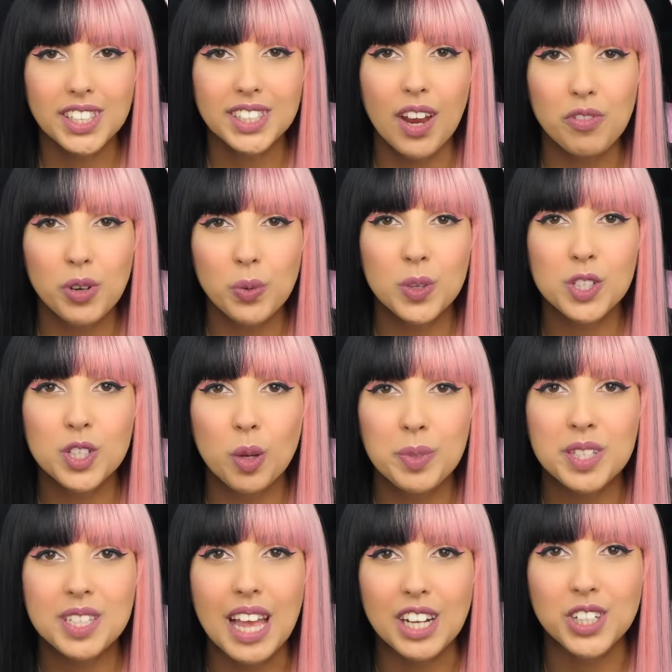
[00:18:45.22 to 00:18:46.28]
is everyone's
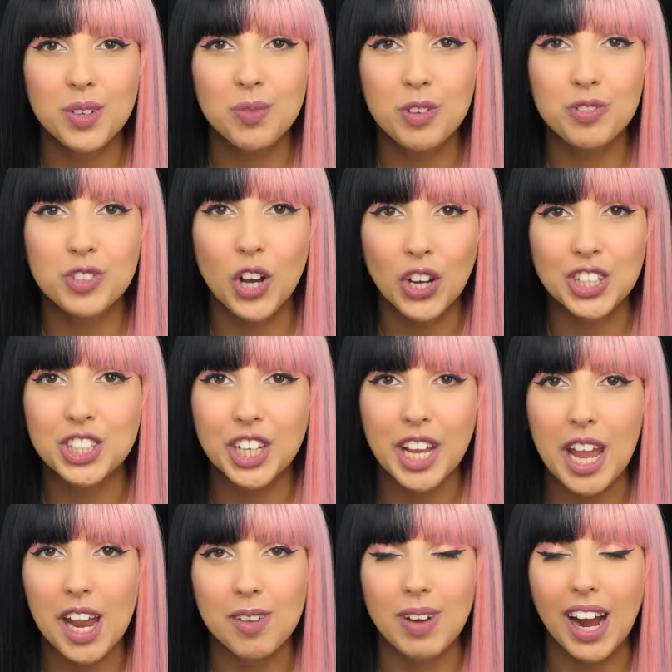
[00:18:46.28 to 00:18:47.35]
obsession with touching
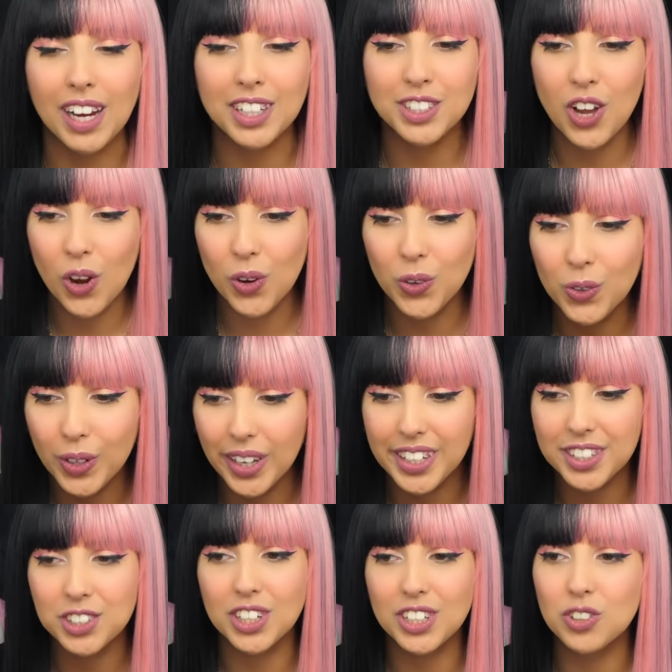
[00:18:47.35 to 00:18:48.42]
him? I know
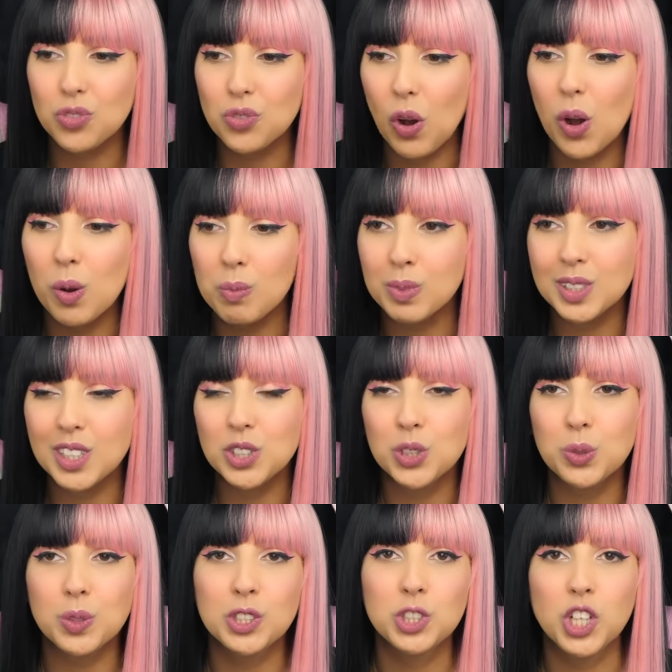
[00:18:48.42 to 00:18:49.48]
he transforms
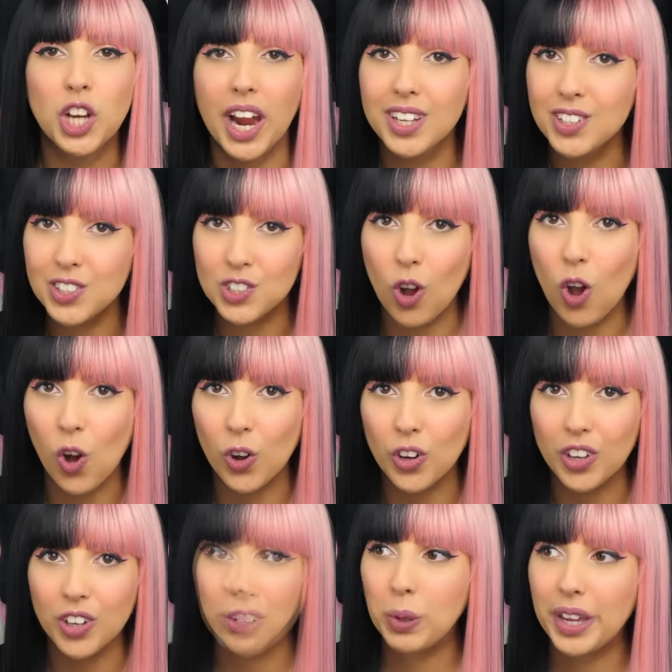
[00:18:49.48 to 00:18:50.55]
into a giant
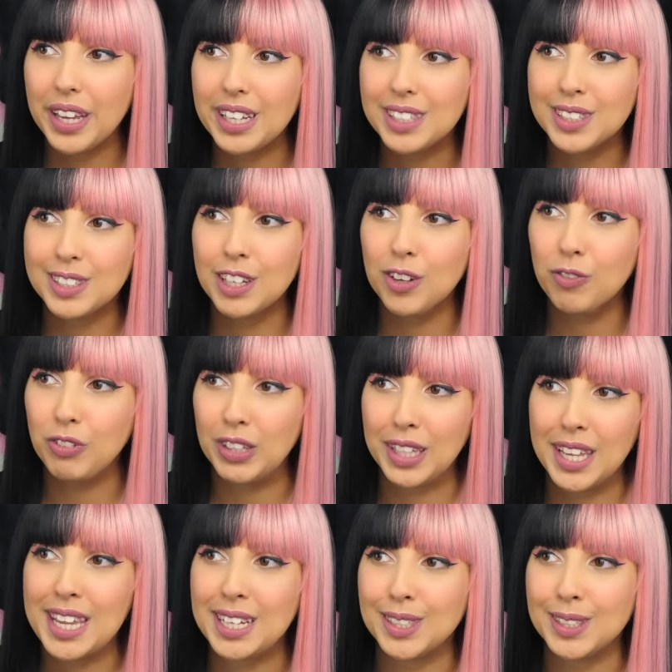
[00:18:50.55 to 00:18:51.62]
dog, but he's still
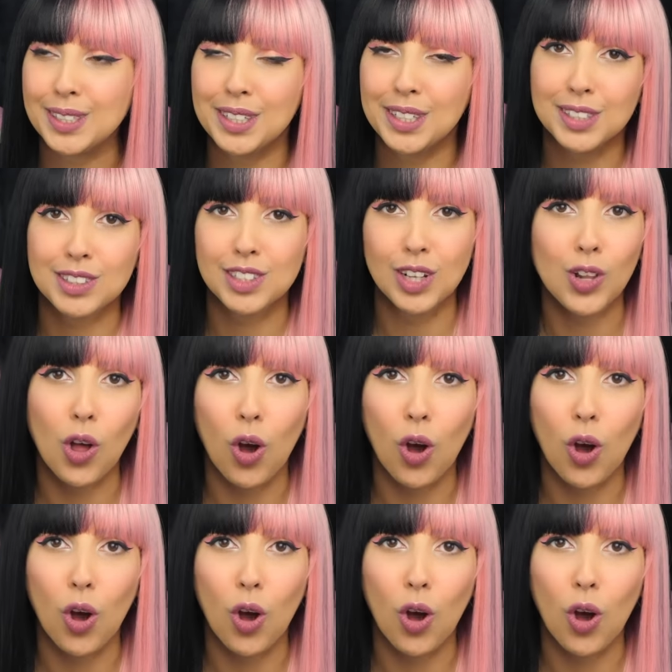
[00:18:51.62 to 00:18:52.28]
Felice and it's still